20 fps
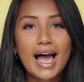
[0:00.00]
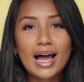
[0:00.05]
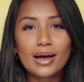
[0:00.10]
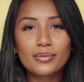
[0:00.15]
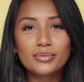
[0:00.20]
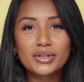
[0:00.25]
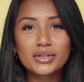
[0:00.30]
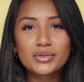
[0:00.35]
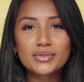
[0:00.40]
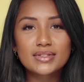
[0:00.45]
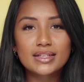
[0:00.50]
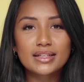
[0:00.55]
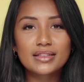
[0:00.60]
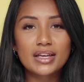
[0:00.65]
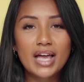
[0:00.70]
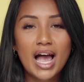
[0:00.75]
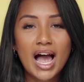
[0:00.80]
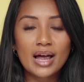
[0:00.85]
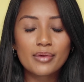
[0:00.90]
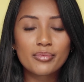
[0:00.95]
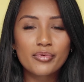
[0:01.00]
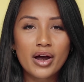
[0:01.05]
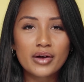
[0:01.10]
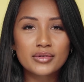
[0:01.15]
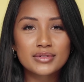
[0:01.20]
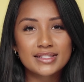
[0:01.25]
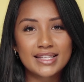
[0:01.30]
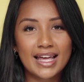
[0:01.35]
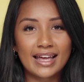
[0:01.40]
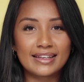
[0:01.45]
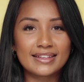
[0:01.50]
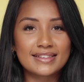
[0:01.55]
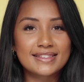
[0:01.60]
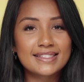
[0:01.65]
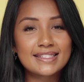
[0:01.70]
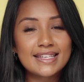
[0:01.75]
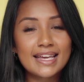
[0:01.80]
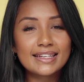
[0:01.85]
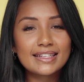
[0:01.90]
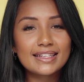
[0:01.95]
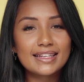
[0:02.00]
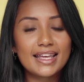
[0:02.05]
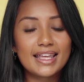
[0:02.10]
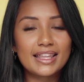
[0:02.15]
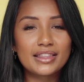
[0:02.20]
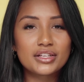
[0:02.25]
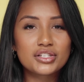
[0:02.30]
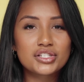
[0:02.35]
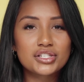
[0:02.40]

I'm using the Eyebrow Stylist set in the